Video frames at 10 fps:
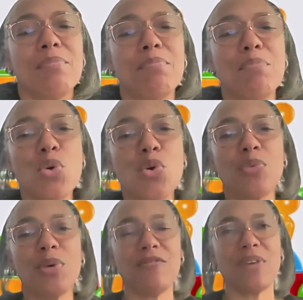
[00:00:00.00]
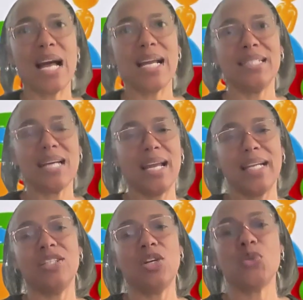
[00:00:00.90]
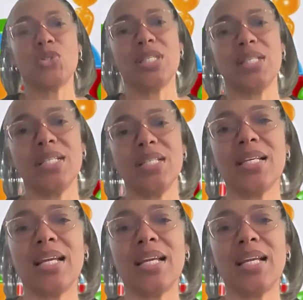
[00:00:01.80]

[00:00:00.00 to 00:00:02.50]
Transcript: more refined diagnosis,